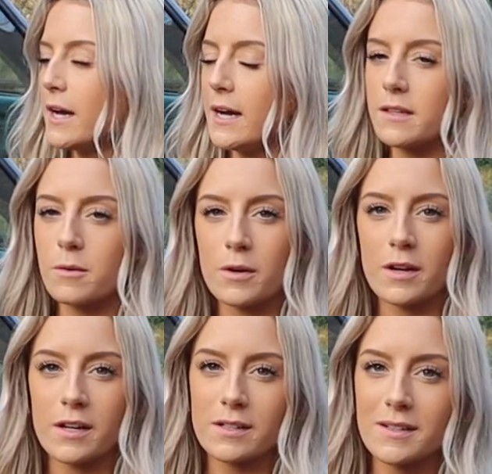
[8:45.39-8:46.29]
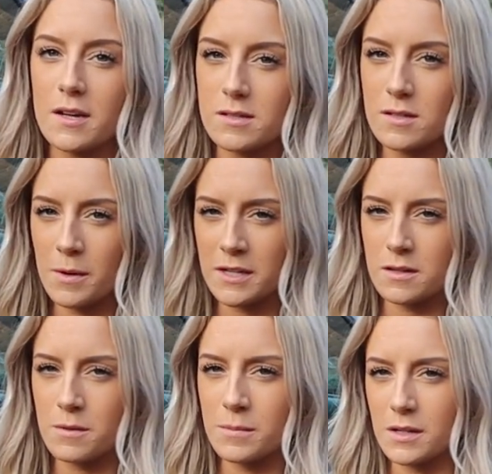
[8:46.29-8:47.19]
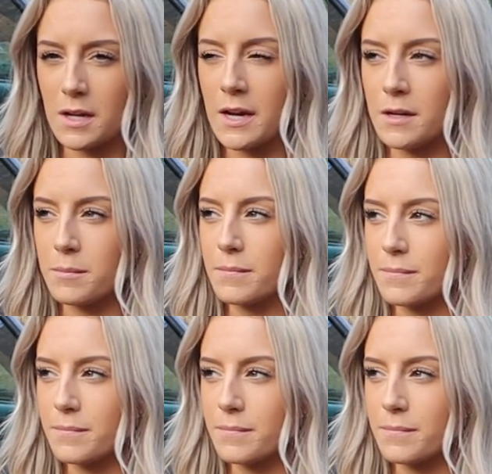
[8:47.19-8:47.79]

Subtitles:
I think we're going to customize them and kind of